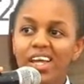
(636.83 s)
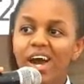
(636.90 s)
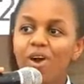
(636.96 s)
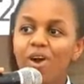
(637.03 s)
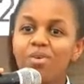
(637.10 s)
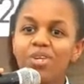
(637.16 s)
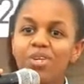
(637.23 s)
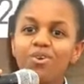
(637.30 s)
How
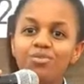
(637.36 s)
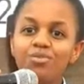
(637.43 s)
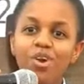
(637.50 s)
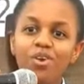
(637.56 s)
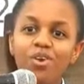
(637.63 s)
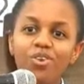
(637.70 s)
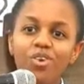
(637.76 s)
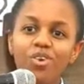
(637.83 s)
many of you
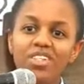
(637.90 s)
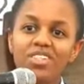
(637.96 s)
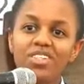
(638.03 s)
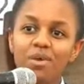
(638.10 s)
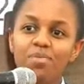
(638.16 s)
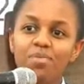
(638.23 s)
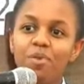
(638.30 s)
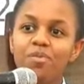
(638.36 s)
are on
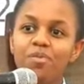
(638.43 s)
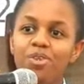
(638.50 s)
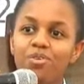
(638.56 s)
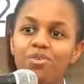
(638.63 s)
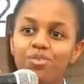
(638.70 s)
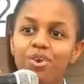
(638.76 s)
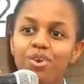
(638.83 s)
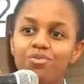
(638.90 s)
WhatsApp? How many
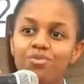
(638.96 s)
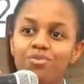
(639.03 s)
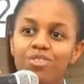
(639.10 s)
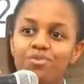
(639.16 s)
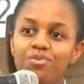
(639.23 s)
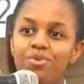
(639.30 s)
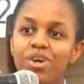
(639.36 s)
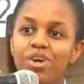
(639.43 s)
of you are on
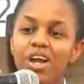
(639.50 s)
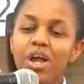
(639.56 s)
Facebook?